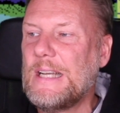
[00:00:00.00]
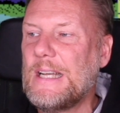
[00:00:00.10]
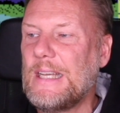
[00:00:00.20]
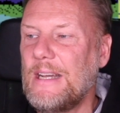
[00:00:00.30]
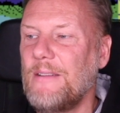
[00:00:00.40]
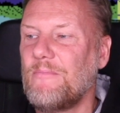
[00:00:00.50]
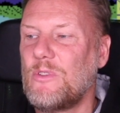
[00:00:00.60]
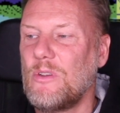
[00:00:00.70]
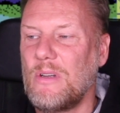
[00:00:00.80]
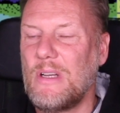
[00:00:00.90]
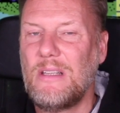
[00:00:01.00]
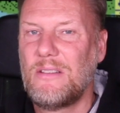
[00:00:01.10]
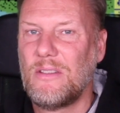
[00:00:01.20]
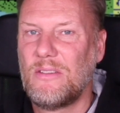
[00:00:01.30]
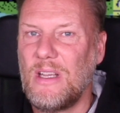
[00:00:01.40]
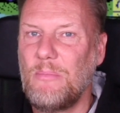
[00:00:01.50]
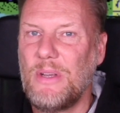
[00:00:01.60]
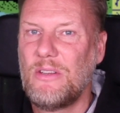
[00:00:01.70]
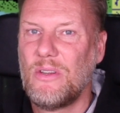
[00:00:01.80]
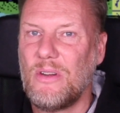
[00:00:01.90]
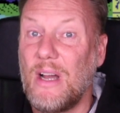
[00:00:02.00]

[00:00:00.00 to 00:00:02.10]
yeah, so it's the same picture.